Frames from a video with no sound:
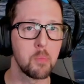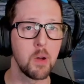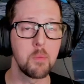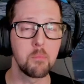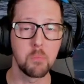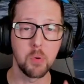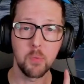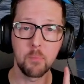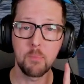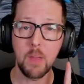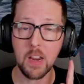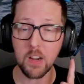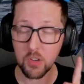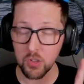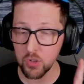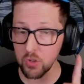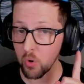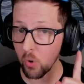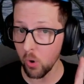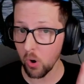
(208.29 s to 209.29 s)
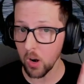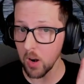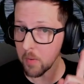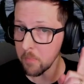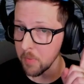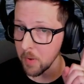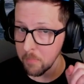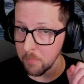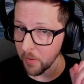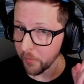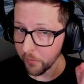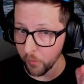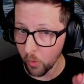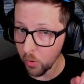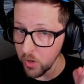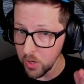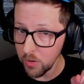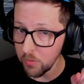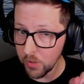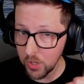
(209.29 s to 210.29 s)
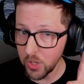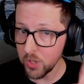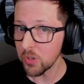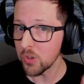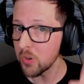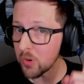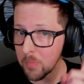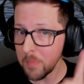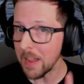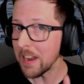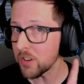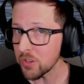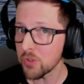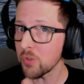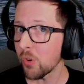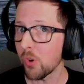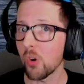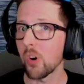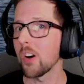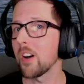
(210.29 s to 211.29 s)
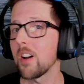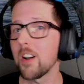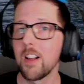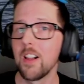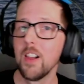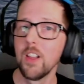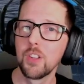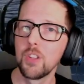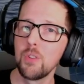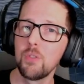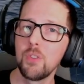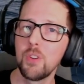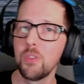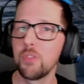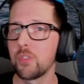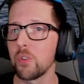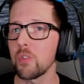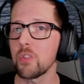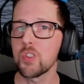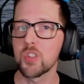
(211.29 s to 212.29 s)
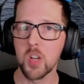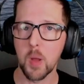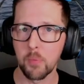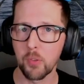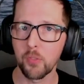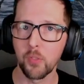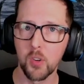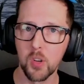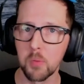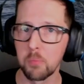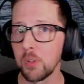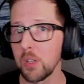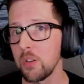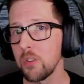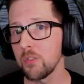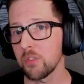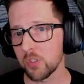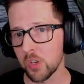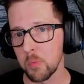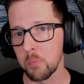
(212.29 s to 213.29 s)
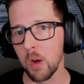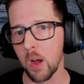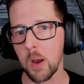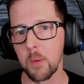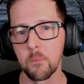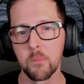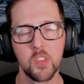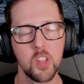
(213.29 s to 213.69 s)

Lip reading: But make sure, before you do, make sure you use your Ships for Doubloons coupon.